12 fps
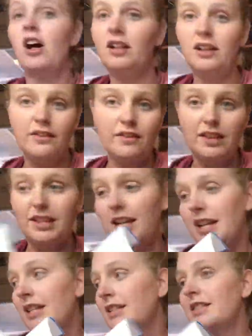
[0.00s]
all of the
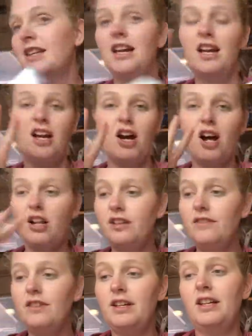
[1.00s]
things
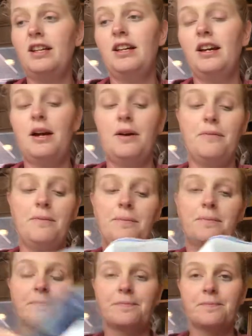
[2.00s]
all of the
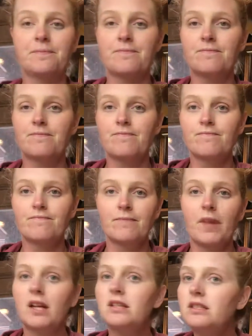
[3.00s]
um,
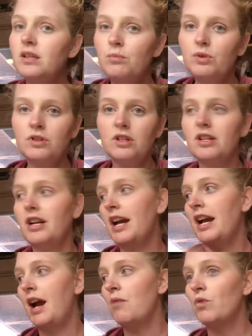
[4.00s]
symbols are
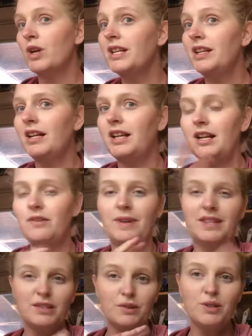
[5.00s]
great. I'm working on,
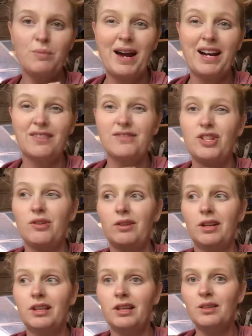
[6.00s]
anyway, this was a pack of two,
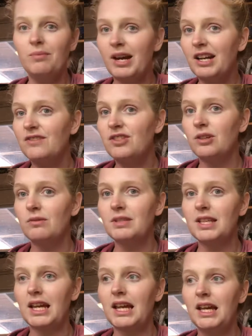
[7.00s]
and I think the pack of two
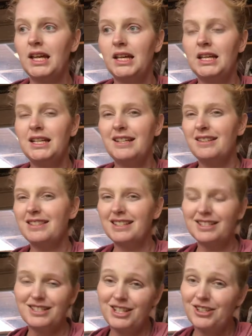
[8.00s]
was like
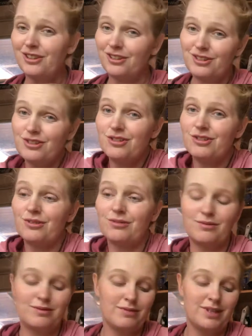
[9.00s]
$16, so it
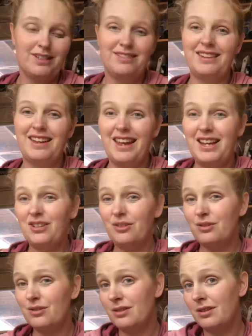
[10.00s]
was what,
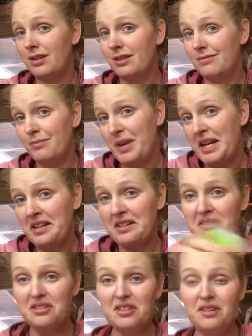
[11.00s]
$8 a painting
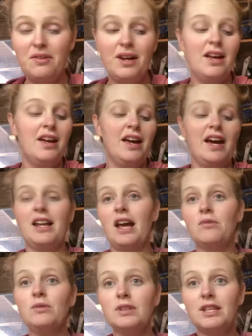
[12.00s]
or so. And
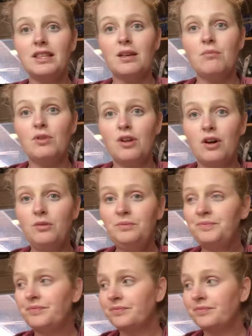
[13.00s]
I will link them below,